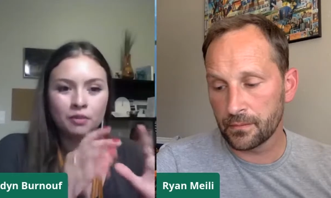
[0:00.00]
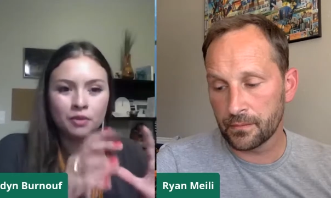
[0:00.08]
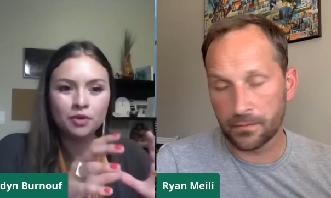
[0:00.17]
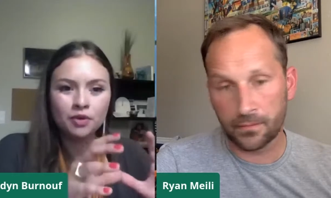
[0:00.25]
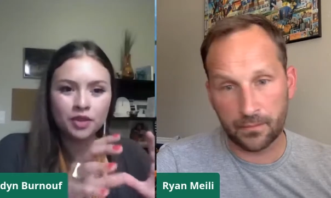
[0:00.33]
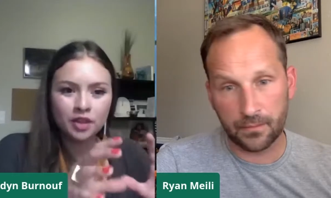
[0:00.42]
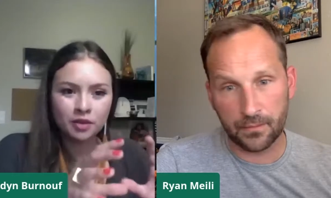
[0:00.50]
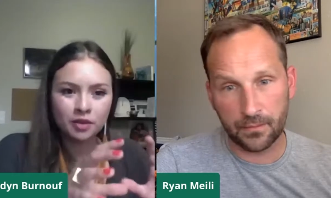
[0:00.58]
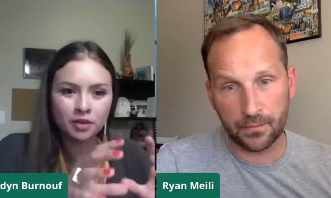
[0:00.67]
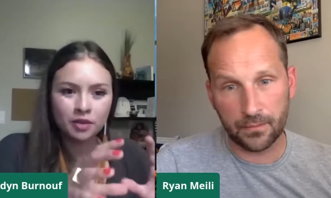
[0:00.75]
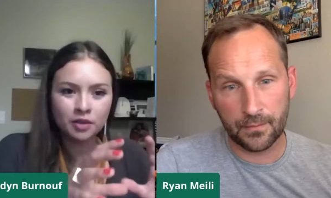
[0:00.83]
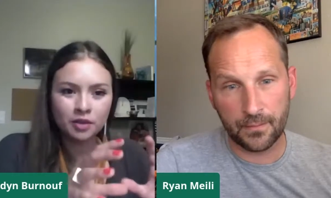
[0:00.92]
Speaker 1: community
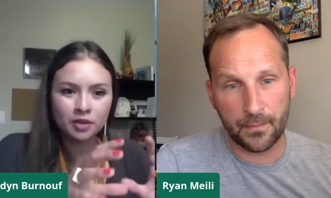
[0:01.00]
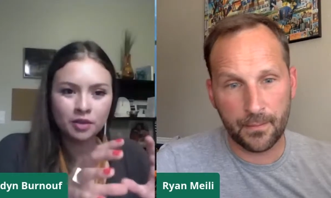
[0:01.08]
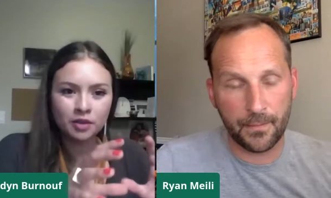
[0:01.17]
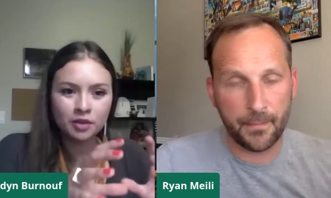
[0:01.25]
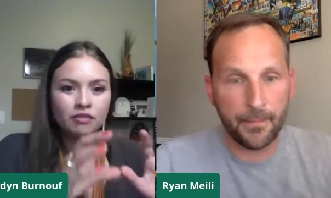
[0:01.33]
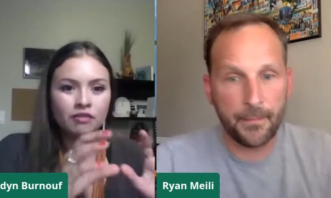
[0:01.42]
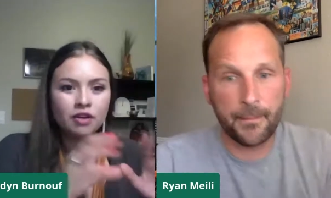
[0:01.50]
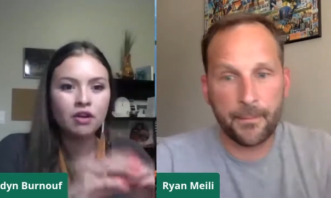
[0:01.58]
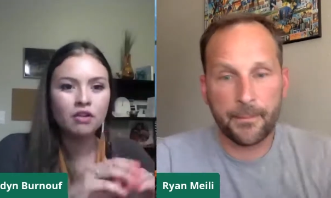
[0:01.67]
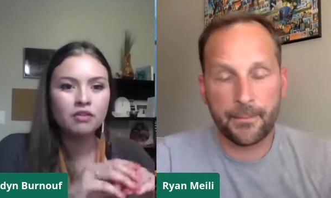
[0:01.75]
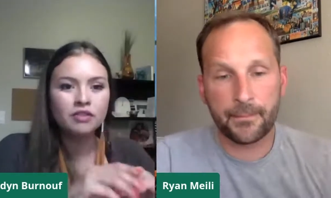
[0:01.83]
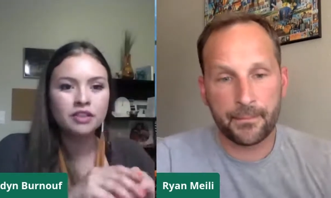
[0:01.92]
people get
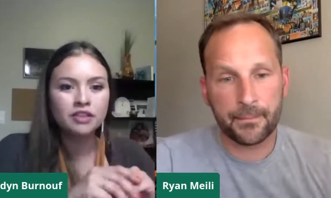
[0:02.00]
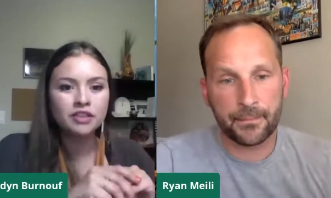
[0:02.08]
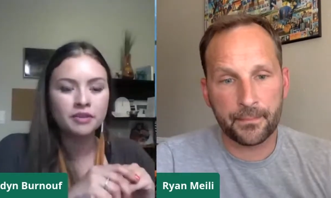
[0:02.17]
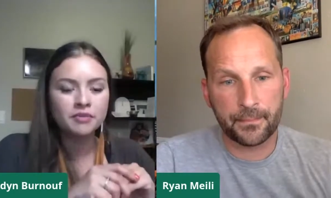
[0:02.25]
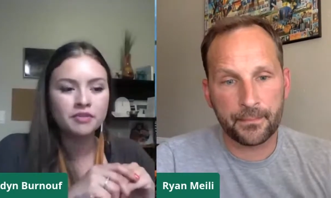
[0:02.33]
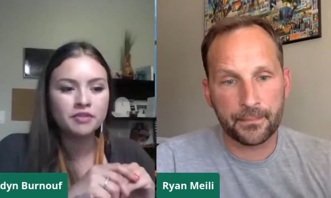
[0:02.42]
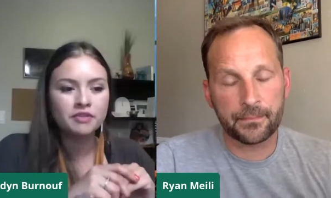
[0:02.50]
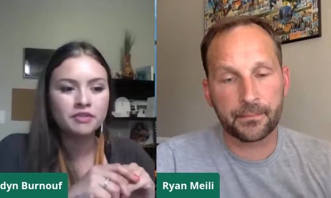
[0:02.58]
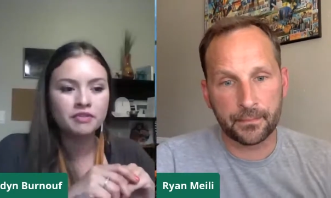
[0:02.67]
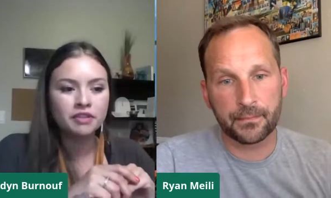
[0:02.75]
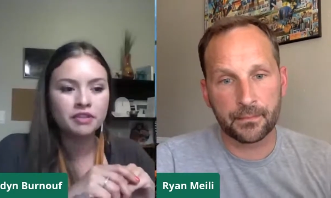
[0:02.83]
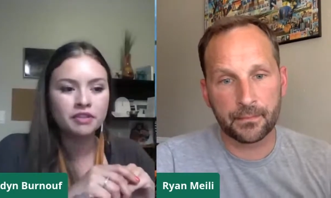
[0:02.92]
involved in terms of
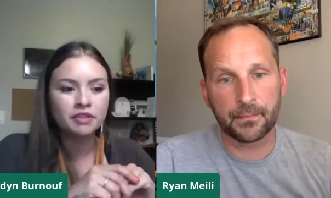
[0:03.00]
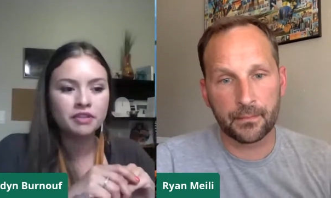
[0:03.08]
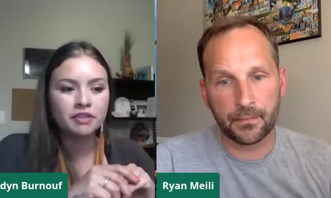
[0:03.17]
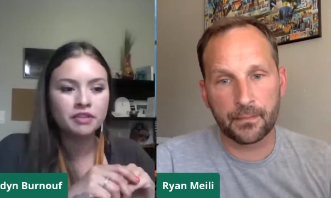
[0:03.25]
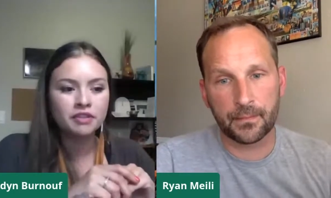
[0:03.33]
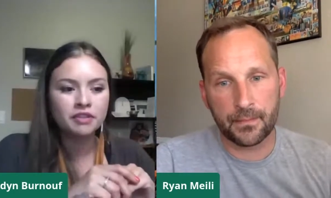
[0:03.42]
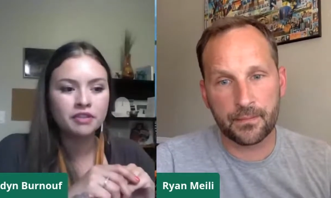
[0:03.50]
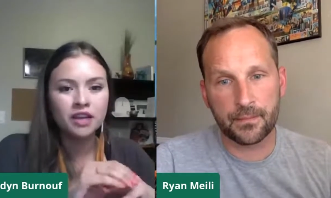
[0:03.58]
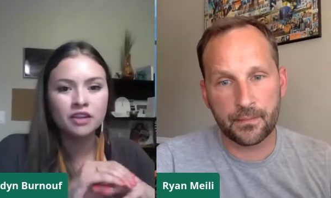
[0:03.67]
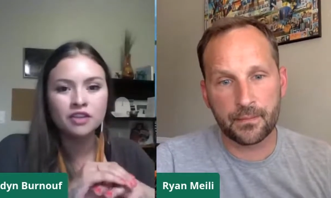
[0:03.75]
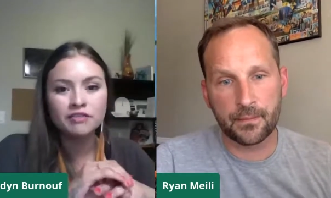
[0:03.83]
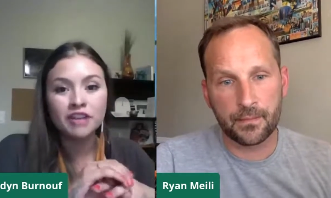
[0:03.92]
um, like
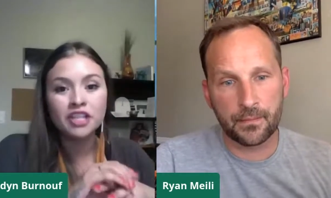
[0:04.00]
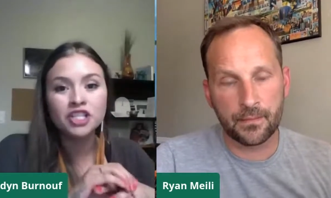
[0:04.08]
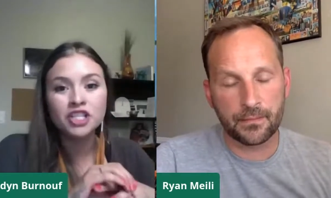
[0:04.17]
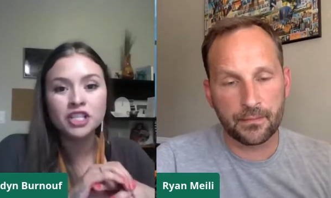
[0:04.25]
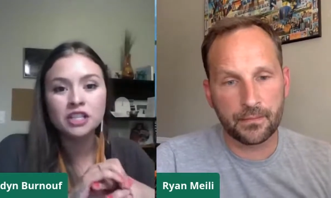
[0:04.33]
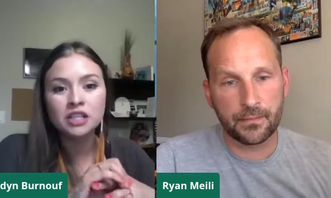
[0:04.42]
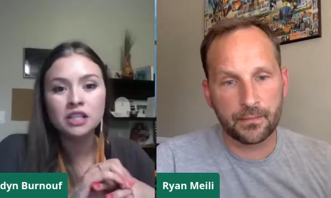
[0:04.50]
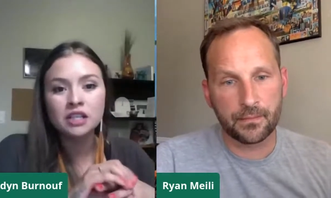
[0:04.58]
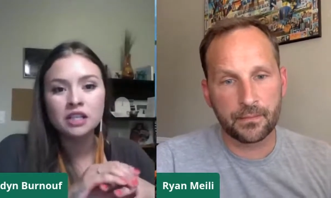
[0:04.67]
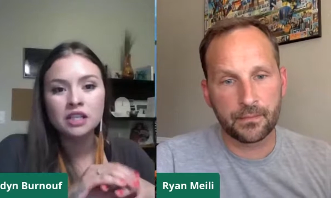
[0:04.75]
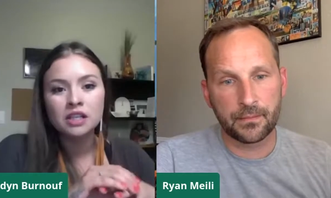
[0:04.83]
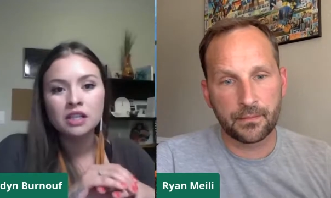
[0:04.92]
intervention
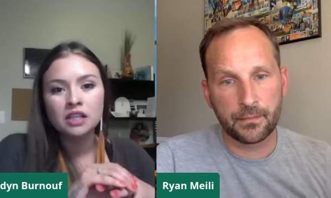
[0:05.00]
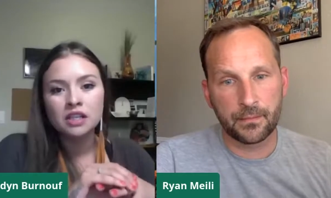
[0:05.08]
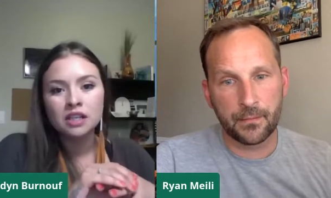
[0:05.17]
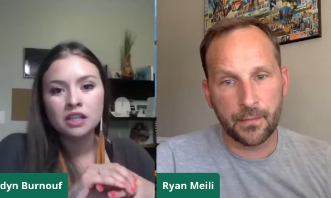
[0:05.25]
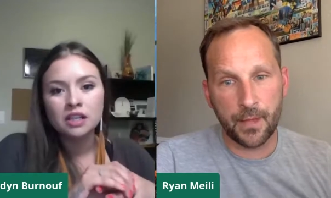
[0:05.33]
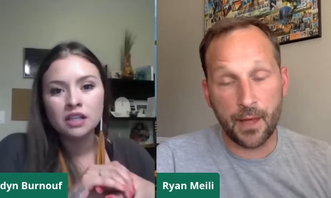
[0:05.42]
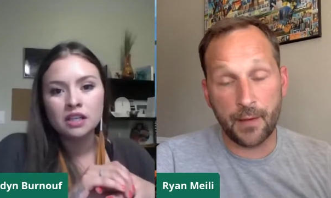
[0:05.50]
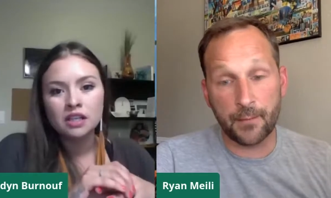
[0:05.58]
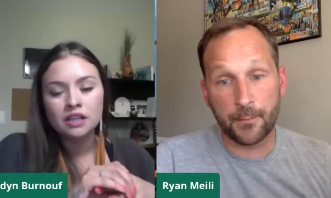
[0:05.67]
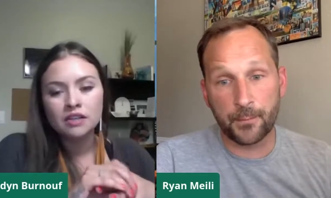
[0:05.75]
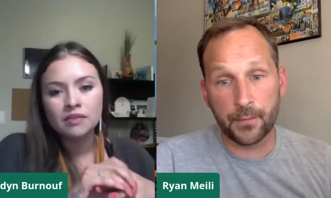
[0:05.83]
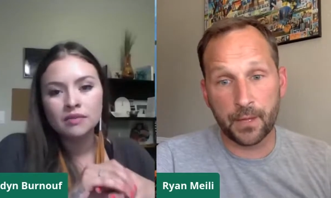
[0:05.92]
Speaker 2: yeah,
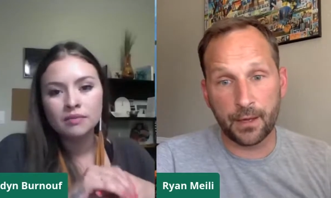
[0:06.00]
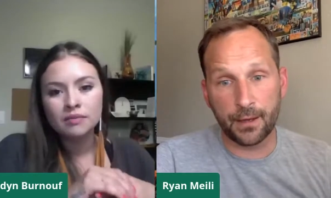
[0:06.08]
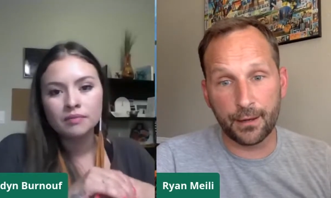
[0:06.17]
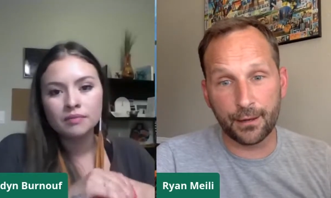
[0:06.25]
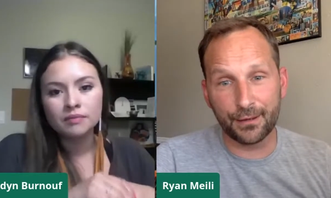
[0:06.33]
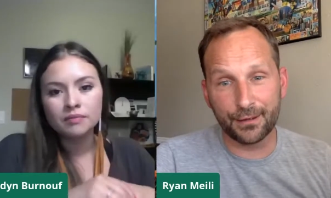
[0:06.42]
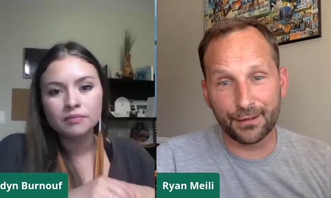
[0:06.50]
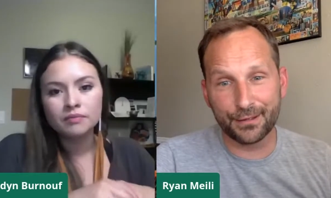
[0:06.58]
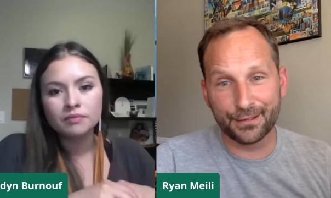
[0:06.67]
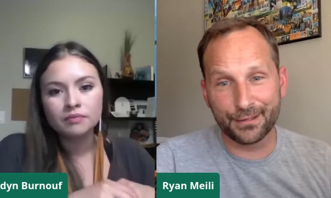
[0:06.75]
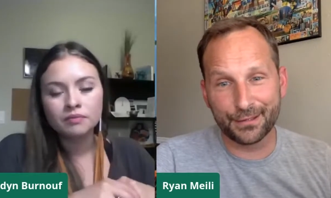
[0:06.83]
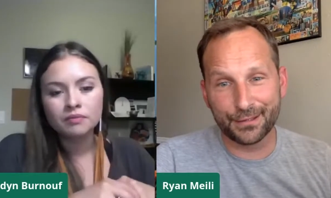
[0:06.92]
uh,
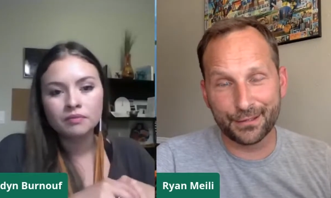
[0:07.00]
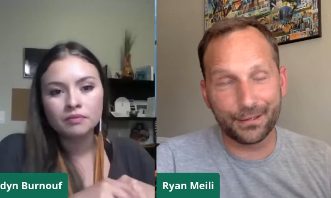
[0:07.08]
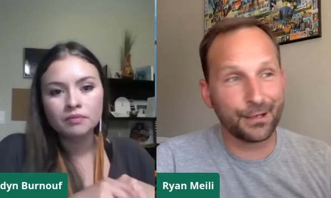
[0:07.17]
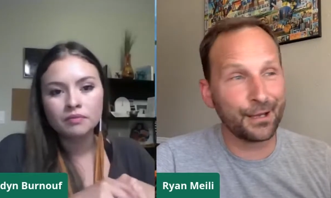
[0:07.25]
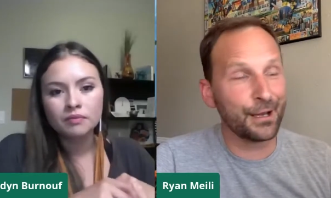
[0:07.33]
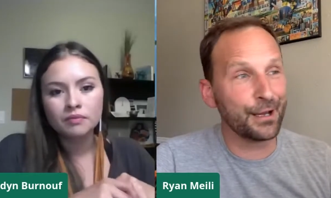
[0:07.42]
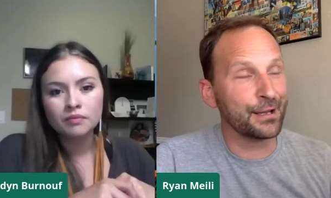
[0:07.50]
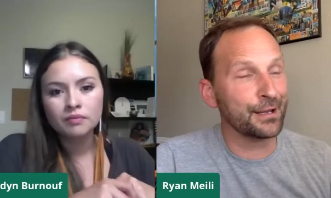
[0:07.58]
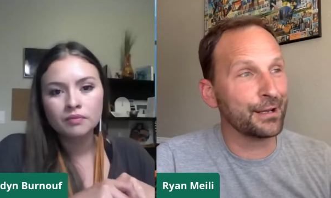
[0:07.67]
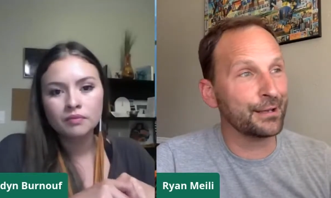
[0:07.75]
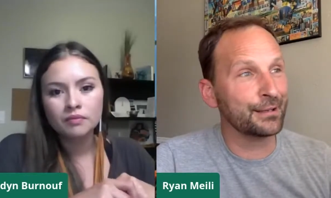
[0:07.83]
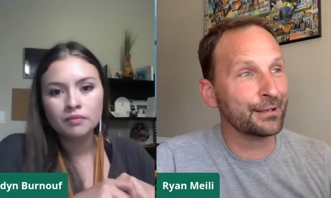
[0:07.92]
I
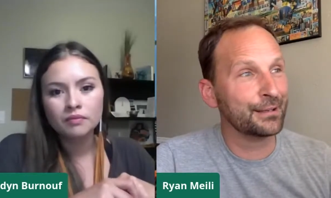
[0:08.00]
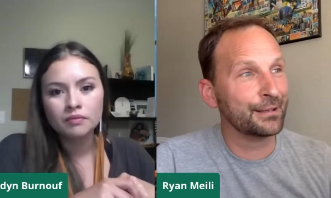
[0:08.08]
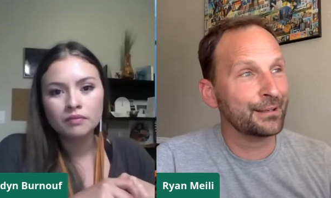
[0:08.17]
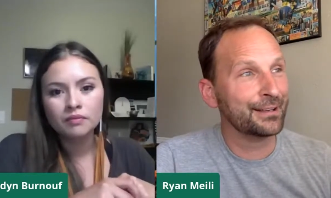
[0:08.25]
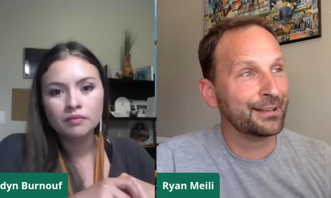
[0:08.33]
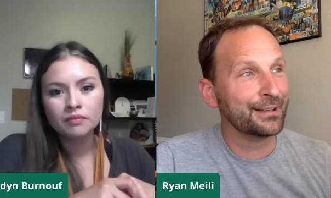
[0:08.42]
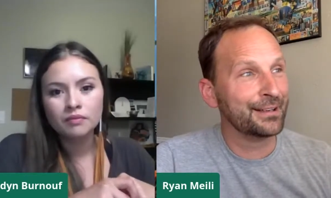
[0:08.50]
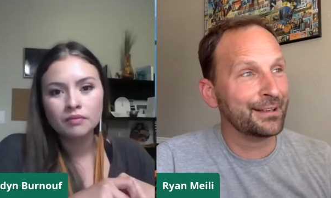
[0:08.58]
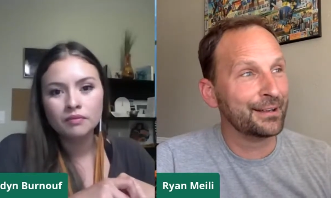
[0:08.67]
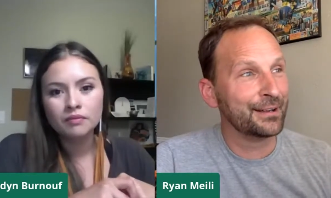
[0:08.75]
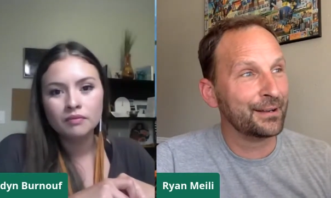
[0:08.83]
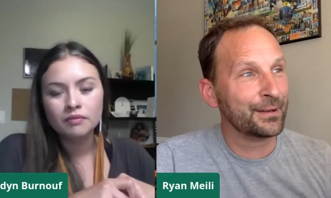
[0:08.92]
uh,
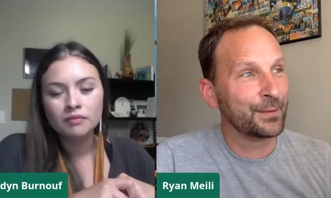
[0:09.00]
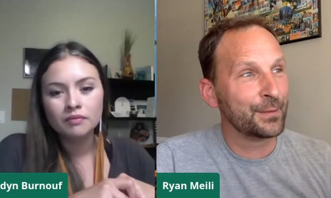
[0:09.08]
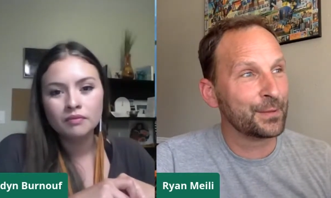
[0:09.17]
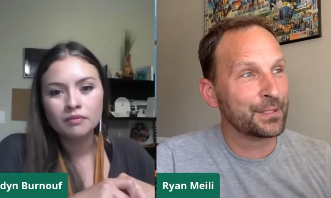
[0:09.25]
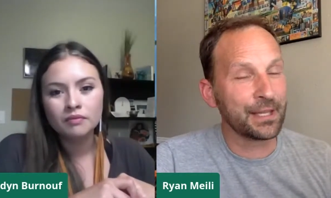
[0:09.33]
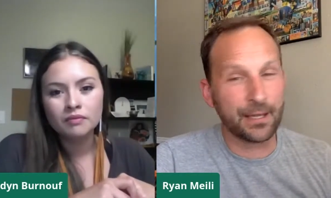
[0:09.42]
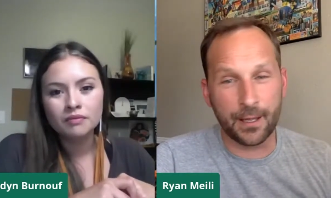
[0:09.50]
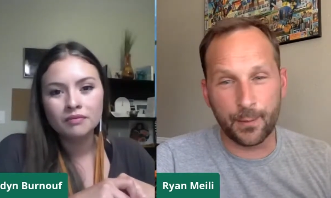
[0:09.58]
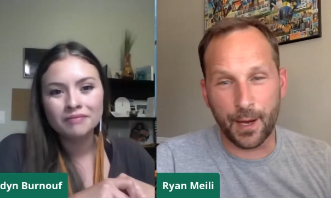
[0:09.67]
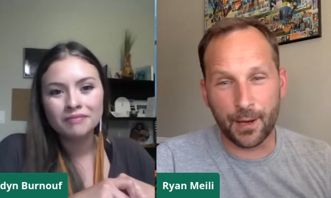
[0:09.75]
was thinking